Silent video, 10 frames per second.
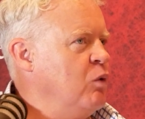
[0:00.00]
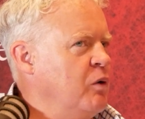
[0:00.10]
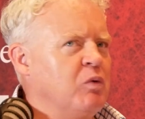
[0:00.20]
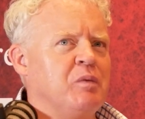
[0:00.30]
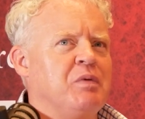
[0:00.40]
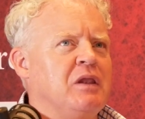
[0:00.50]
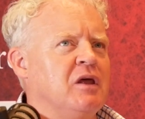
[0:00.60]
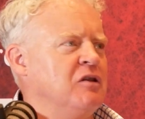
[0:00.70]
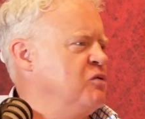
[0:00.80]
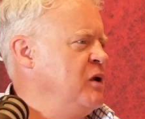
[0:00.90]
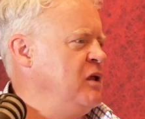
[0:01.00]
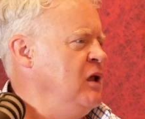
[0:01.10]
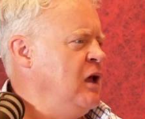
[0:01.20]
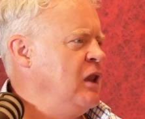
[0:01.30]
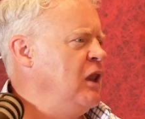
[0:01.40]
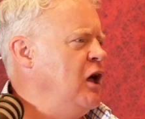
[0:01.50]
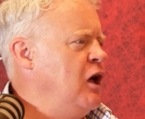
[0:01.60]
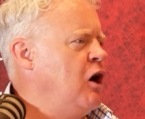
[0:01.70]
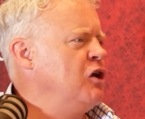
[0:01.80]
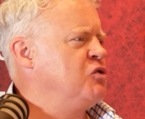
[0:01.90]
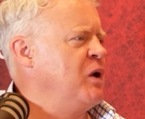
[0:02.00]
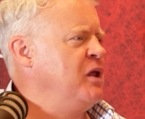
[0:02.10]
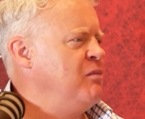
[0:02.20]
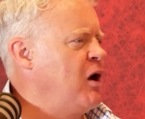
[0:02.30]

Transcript: what would it have been then? 20? High 20